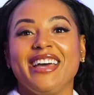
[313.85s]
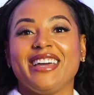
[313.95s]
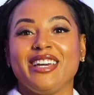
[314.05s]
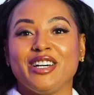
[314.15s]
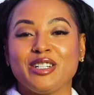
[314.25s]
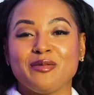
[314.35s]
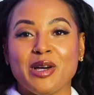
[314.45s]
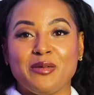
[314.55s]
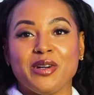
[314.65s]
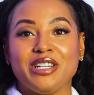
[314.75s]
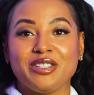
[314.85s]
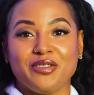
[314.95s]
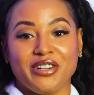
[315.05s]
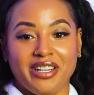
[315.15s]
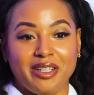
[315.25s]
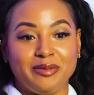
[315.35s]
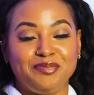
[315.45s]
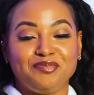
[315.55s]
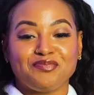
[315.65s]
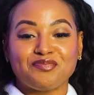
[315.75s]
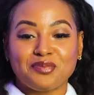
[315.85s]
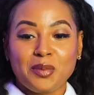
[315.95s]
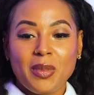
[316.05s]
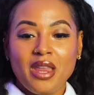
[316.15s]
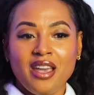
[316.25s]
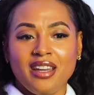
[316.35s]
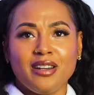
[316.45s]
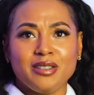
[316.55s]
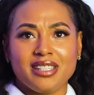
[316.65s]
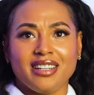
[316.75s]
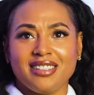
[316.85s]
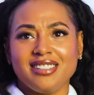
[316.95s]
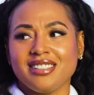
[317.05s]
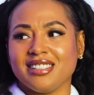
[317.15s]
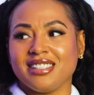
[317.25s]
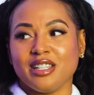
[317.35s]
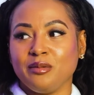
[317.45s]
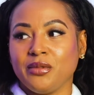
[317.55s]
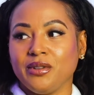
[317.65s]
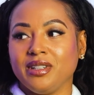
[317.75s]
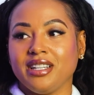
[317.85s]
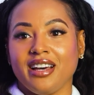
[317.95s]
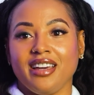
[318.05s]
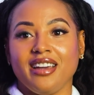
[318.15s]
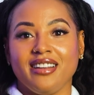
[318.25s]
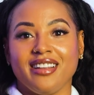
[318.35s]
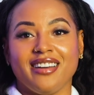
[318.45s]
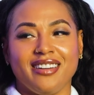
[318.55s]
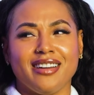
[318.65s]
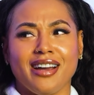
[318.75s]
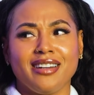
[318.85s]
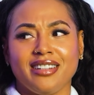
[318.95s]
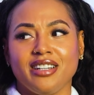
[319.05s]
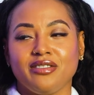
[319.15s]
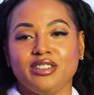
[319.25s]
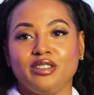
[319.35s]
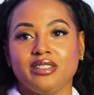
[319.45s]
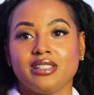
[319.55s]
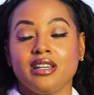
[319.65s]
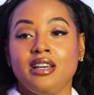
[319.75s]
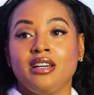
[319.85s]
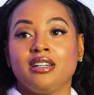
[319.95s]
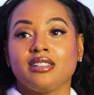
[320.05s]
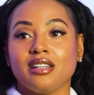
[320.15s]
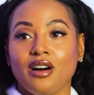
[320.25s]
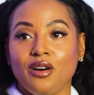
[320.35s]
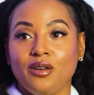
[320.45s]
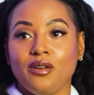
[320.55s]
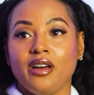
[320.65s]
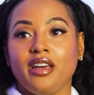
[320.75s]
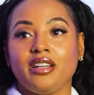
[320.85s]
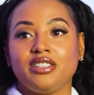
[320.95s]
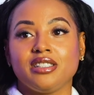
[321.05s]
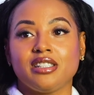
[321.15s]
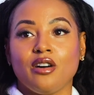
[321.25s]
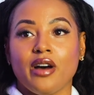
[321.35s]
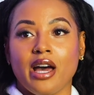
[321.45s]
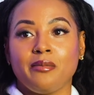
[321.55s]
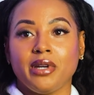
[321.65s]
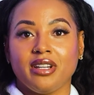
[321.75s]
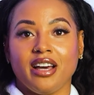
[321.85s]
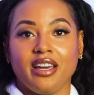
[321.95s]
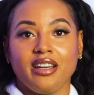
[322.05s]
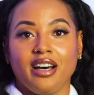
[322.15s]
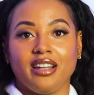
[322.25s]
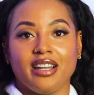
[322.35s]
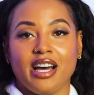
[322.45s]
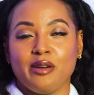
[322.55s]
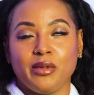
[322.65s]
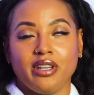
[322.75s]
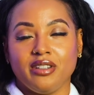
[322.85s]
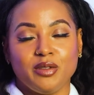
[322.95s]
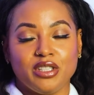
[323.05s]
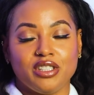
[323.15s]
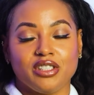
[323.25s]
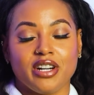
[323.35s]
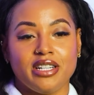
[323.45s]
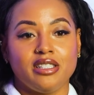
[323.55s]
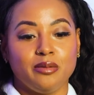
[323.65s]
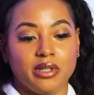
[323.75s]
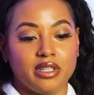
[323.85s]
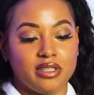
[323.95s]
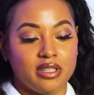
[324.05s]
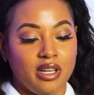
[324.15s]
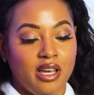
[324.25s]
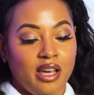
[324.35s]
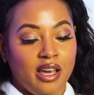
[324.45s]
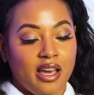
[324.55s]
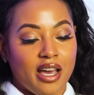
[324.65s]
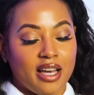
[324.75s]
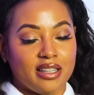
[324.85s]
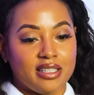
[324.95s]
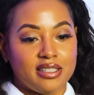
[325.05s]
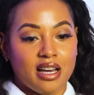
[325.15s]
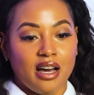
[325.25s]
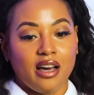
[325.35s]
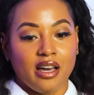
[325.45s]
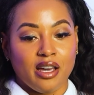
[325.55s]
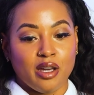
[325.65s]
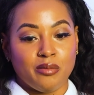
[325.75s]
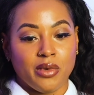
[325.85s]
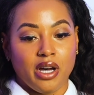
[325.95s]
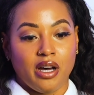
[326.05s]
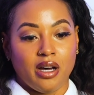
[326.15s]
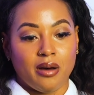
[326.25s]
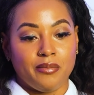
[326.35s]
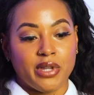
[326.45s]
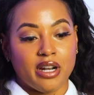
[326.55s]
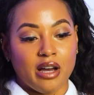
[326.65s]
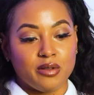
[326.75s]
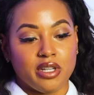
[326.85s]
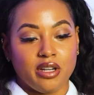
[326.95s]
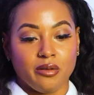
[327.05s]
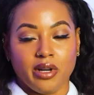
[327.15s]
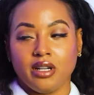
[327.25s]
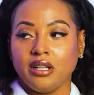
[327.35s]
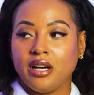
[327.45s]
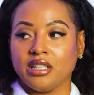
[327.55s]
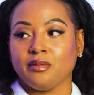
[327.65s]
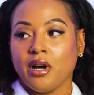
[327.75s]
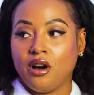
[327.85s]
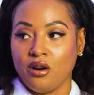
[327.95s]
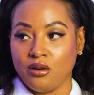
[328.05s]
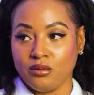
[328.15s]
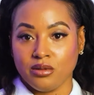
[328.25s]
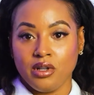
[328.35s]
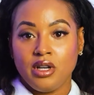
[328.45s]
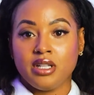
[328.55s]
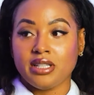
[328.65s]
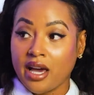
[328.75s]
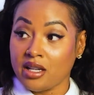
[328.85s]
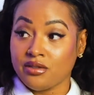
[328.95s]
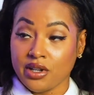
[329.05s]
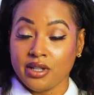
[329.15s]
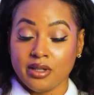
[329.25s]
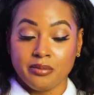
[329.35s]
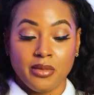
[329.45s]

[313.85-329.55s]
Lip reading: he hooked me up with his friend, and I was like, "This is simple. Like I can definitely do this." So it just so happened like alignment. It was just crazy because at the time that I was getting ready to launch my own tax firm,